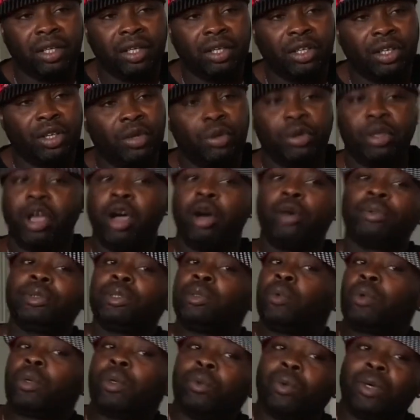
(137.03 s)
You know, you always
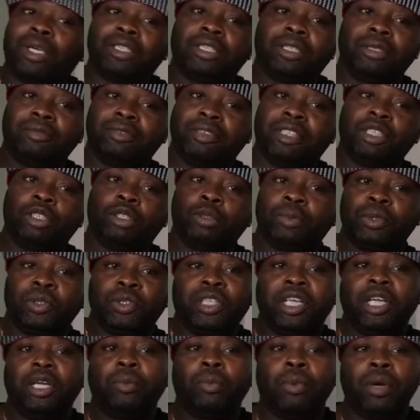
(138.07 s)
want to wash the vegetables
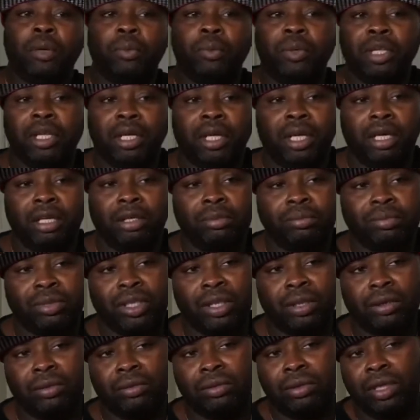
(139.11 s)
anyway when you get them,
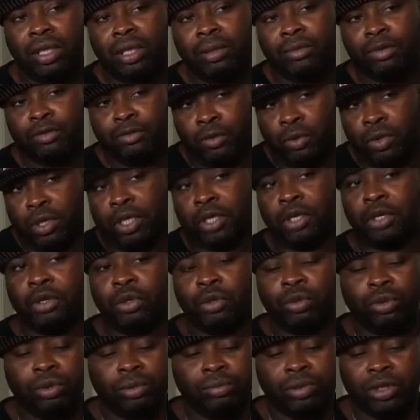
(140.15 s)
so before you
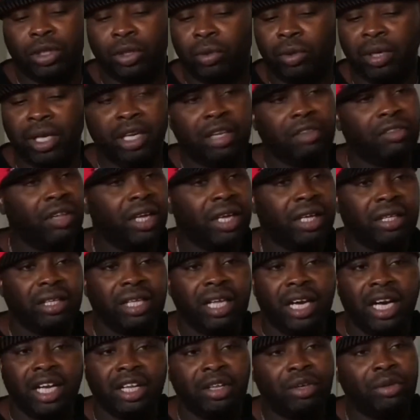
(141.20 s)
use them. So anything that
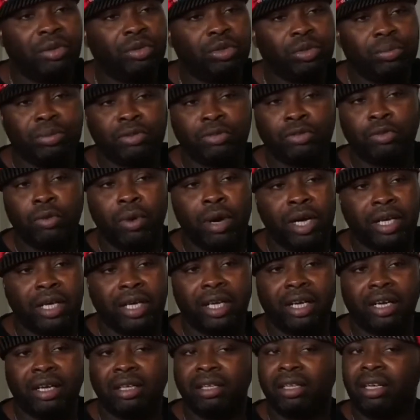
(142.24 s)
I use before I
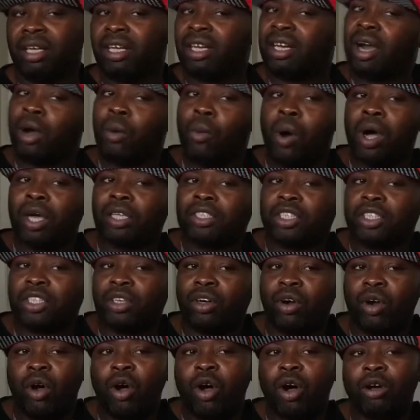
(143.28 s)
get it, I wash it
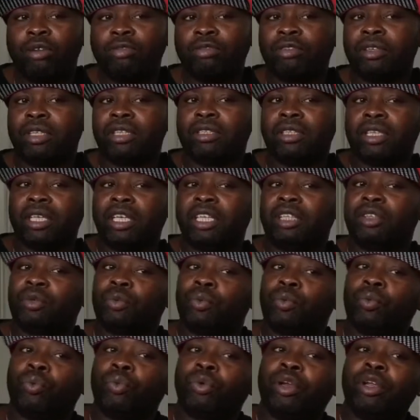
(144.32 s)
off, and to get the
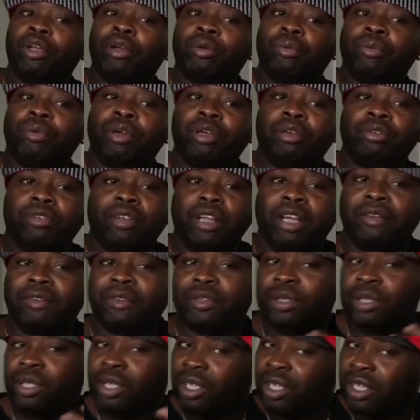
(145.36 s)
real flavor,
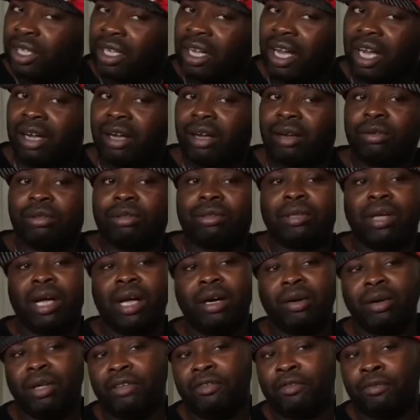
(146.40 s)

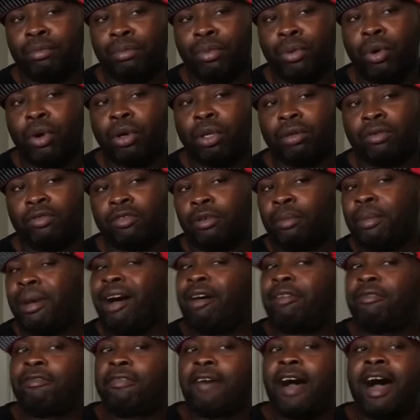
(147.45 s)
I'll even boil them for
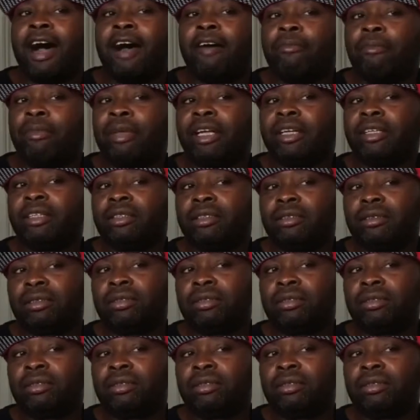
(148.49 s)
about 5 minutes.